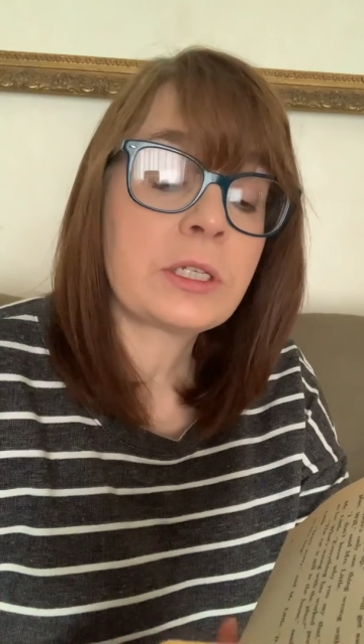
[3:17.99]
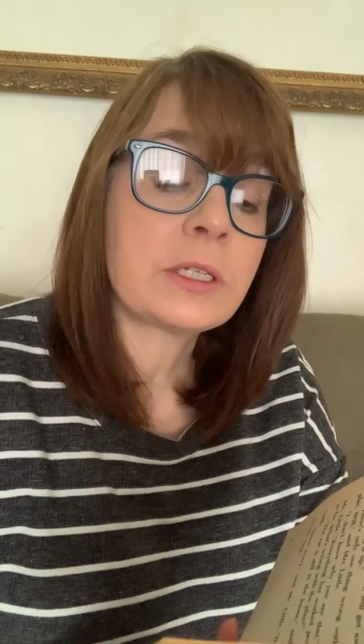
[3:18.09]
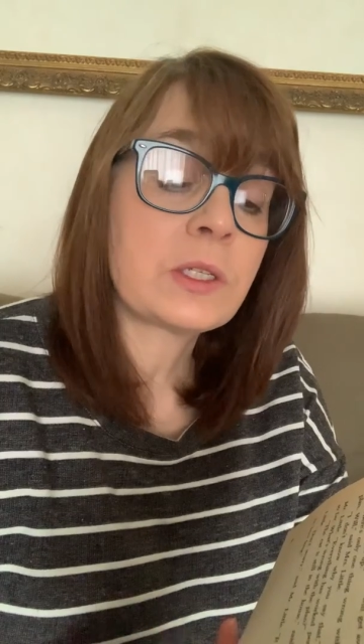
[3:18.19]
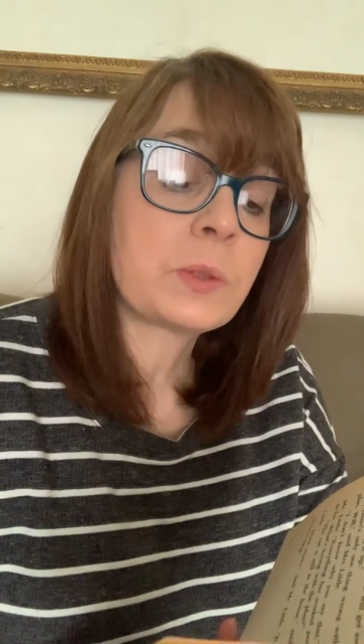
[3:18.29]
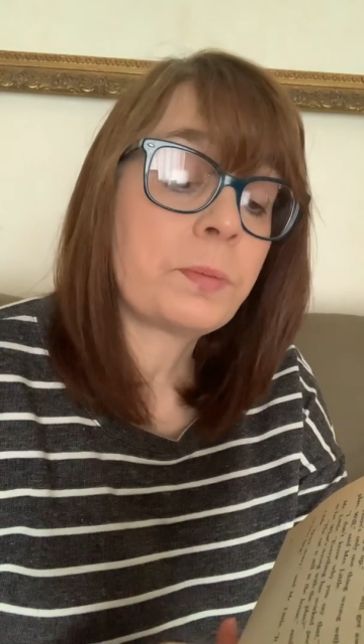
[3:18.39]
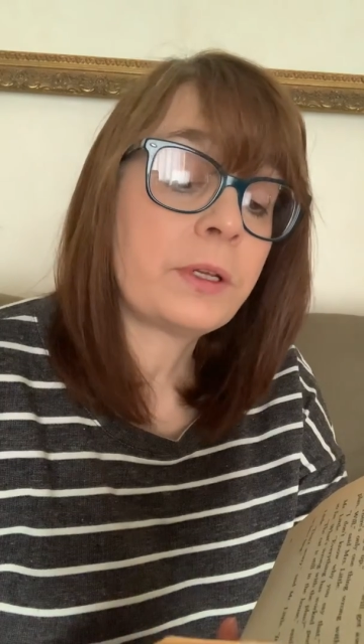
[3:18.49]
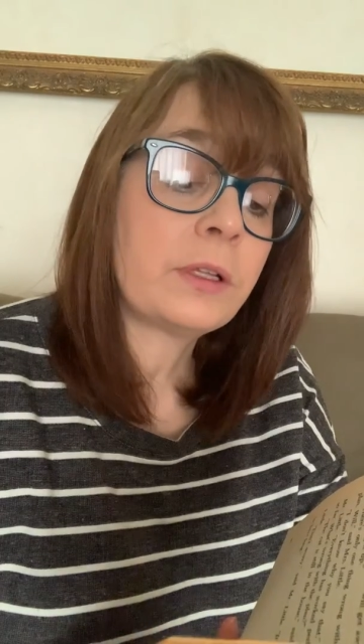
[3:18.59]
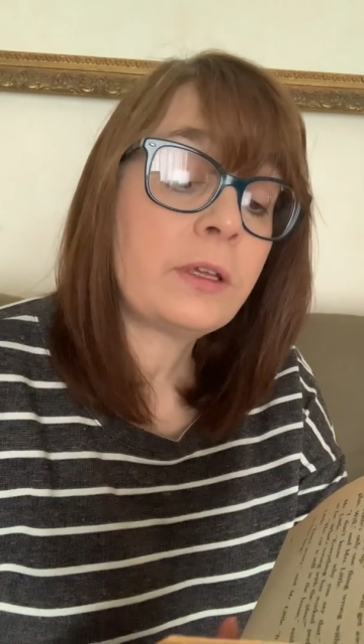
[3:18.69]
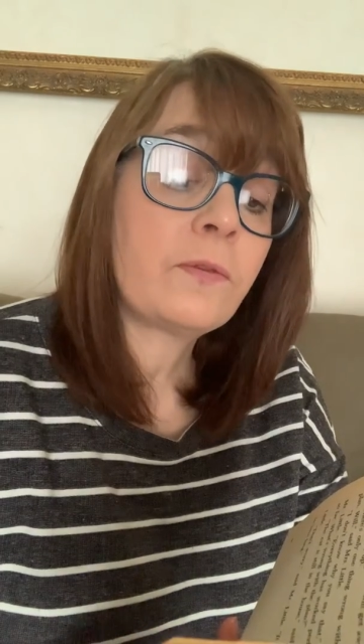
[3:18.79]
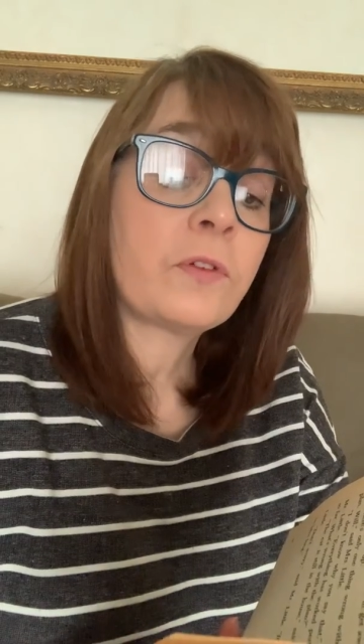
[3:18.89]
to spill
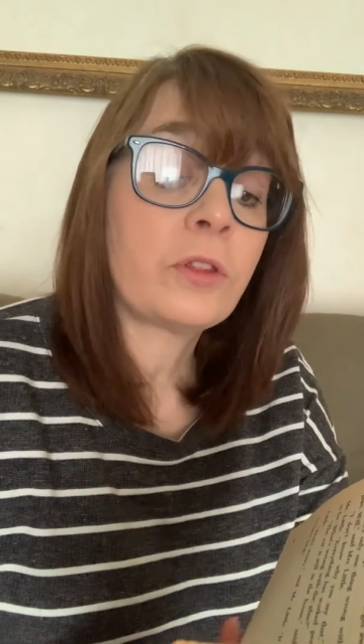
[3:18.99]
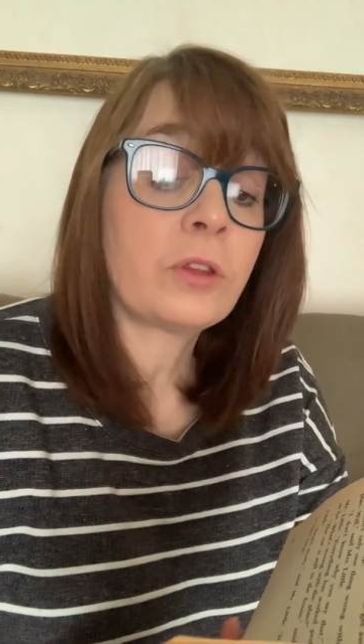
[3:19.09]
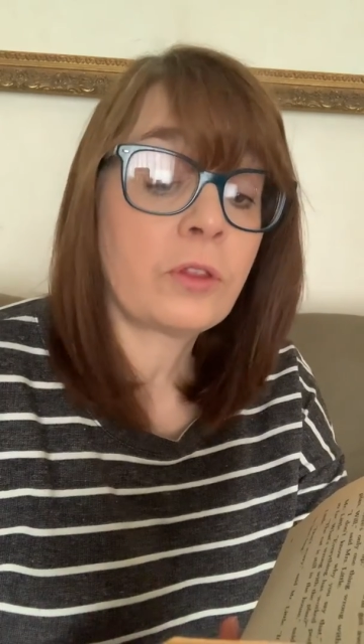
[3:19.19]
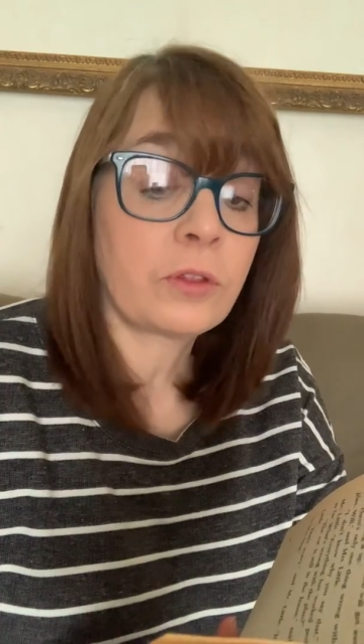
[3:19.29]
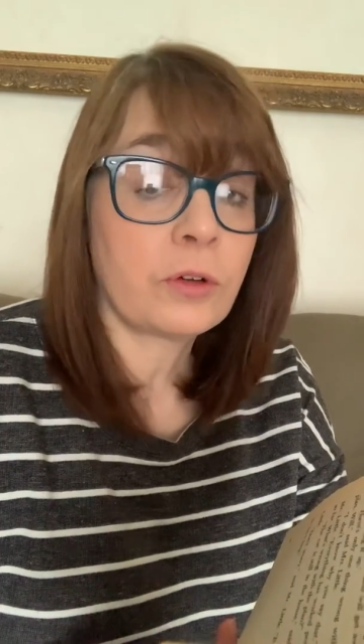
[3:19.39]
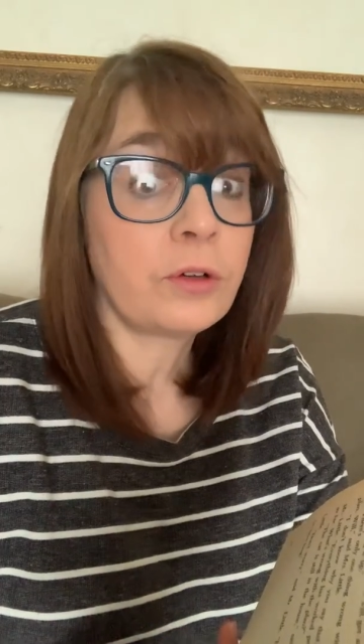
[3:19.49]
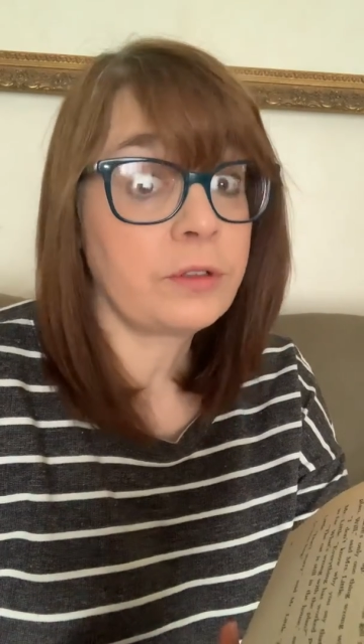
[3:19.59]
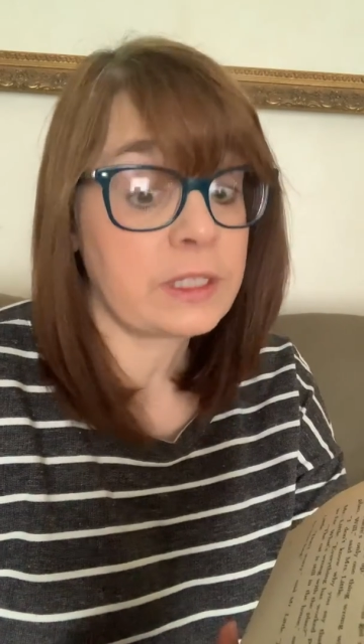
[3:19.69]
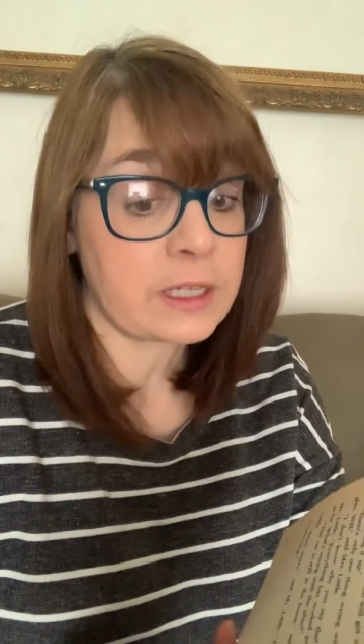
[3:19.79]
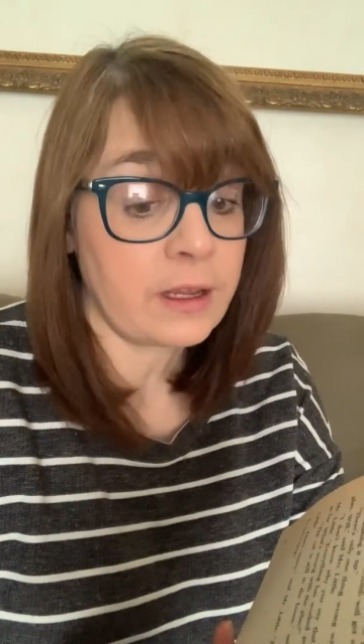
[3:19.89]
it for the
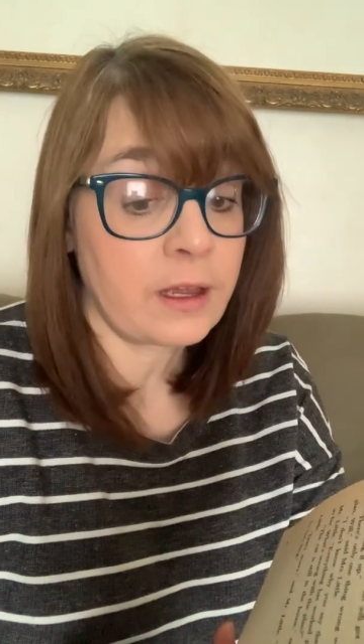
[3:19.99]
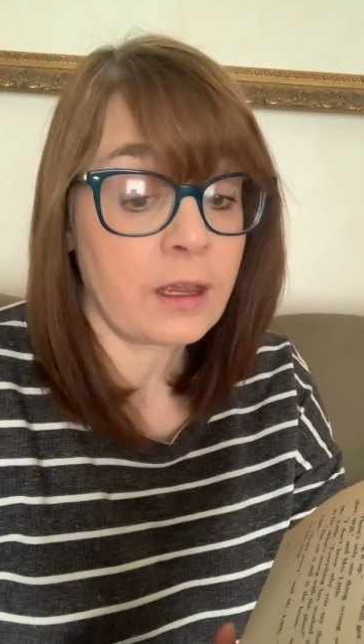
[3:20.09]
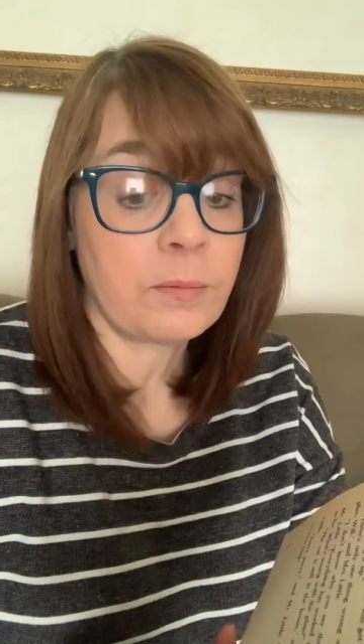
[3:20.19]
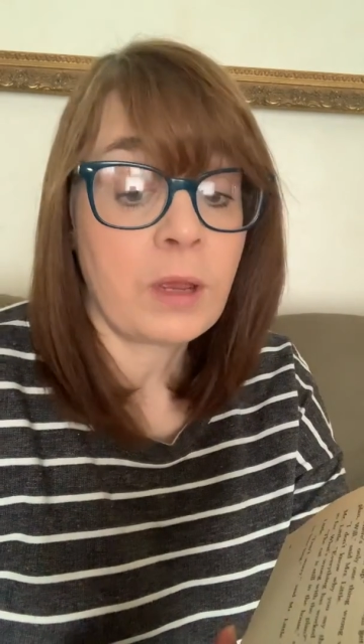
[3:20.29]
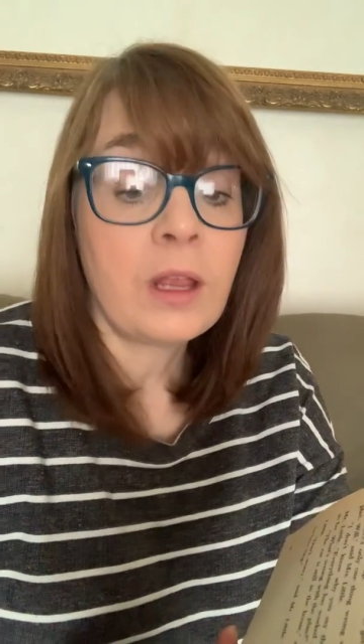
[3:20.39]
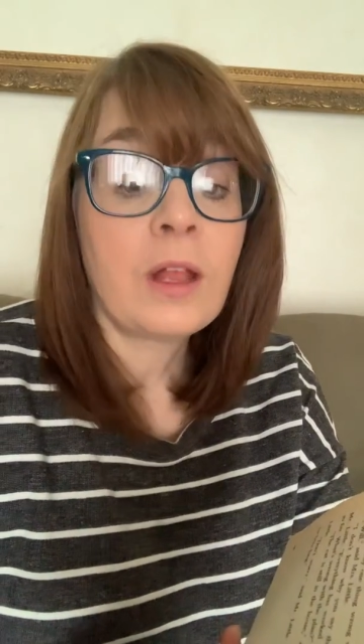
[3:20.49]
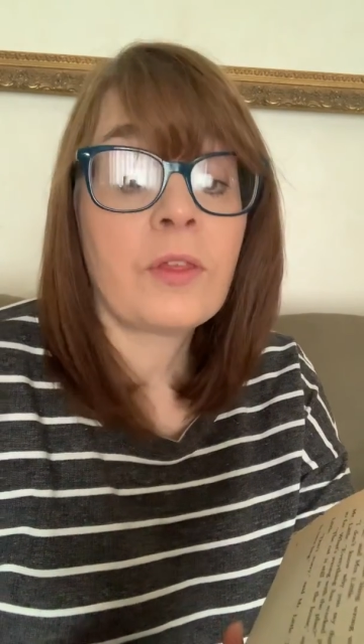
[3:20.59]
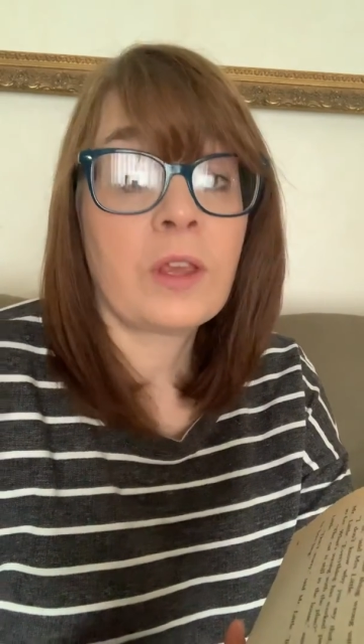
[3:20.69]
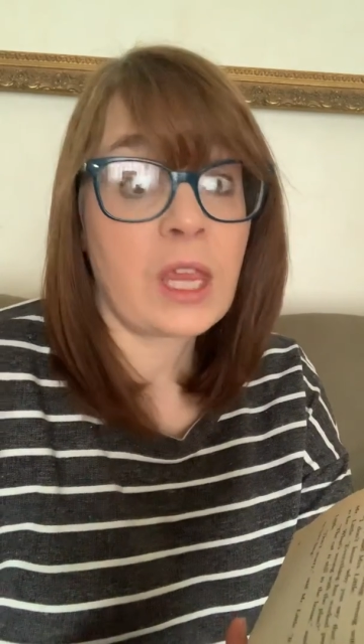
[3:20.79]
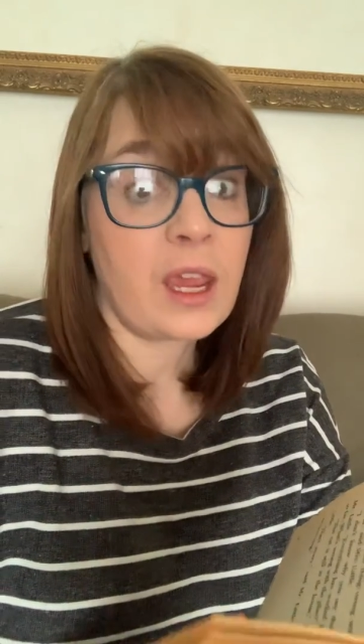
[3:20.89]
3rd time,
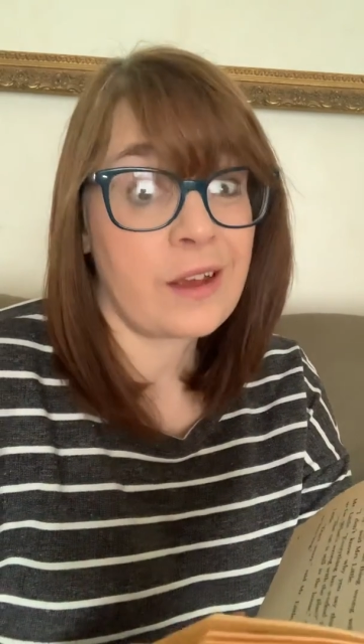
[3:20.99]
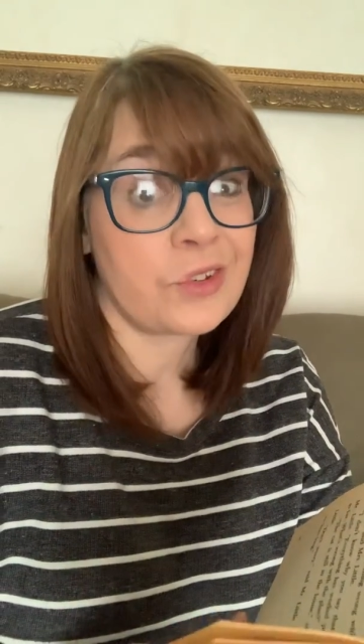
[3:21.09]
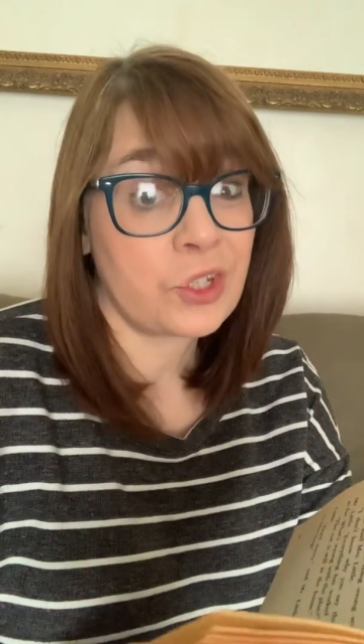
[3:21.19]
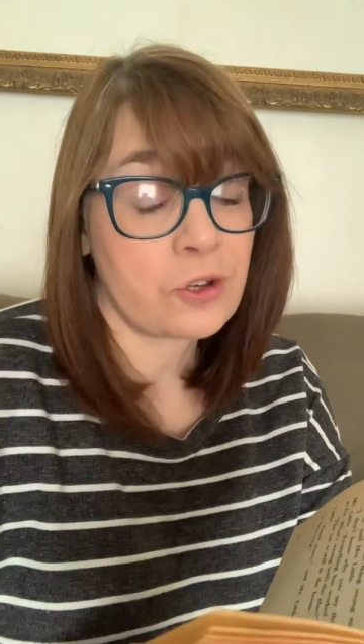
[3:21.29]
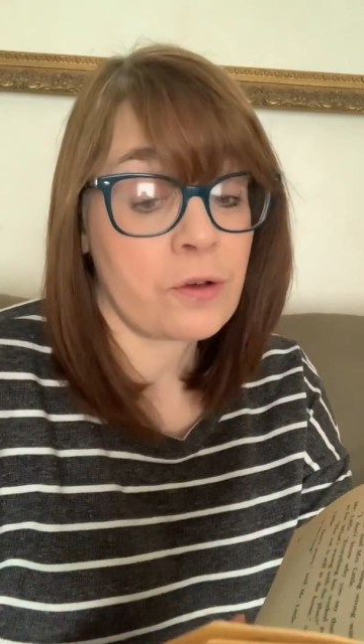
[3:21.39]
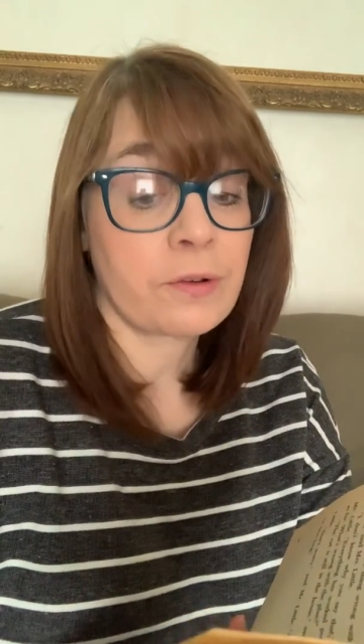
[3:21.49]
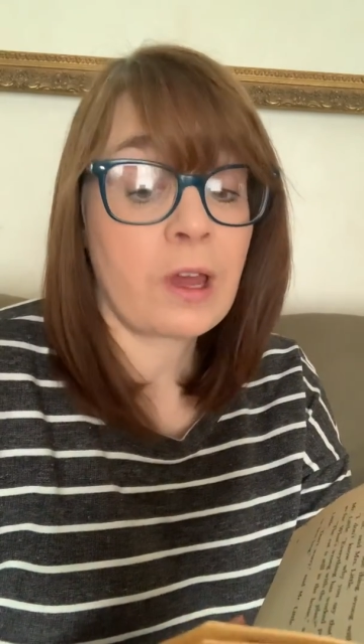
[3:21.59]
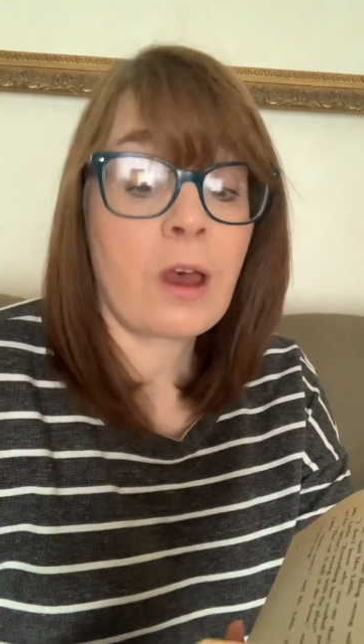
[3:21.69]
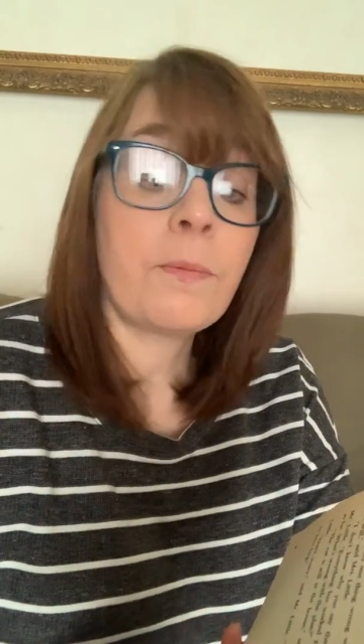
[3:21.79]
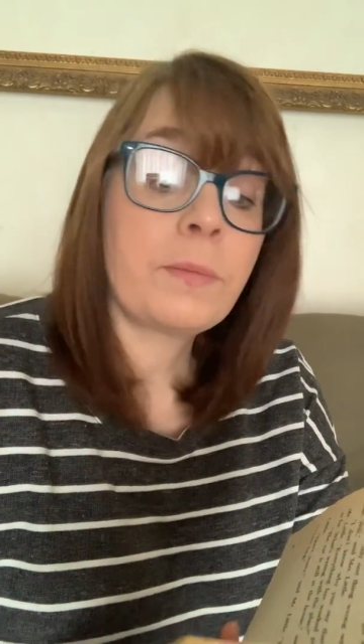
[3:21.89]
the cat showed
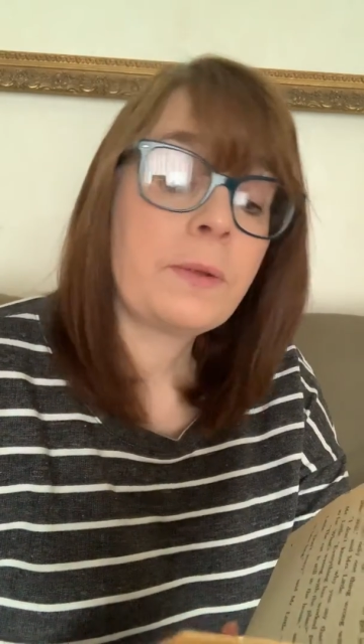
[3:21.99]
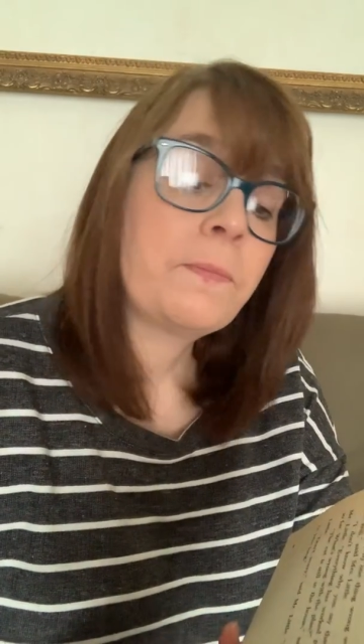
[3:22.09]
up.